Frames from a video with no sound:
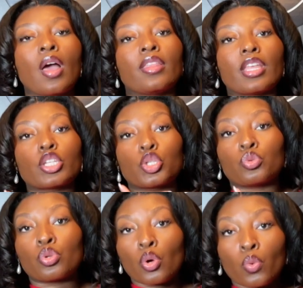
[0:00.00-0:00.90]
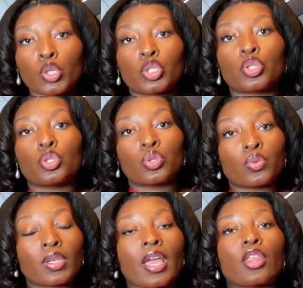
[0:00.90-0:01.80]
that you know what you're
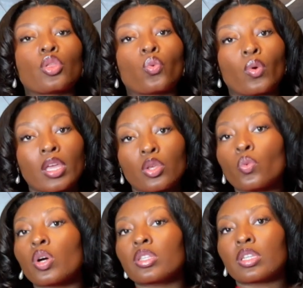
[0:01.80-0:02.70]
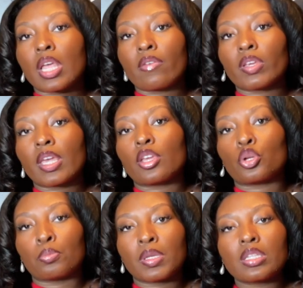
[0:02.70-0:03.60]
doing and the way you want to navigate your
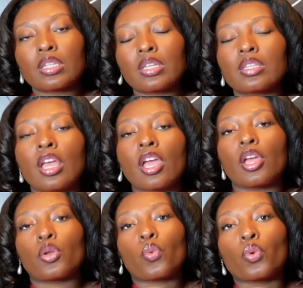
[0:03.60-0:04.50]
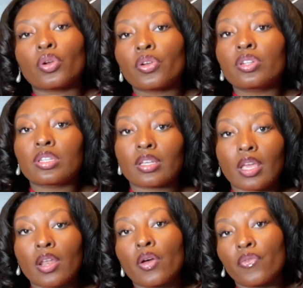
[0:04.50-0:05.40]
business in order to
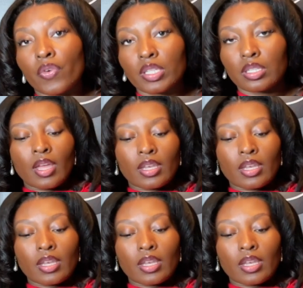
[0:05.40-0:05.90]
get funding.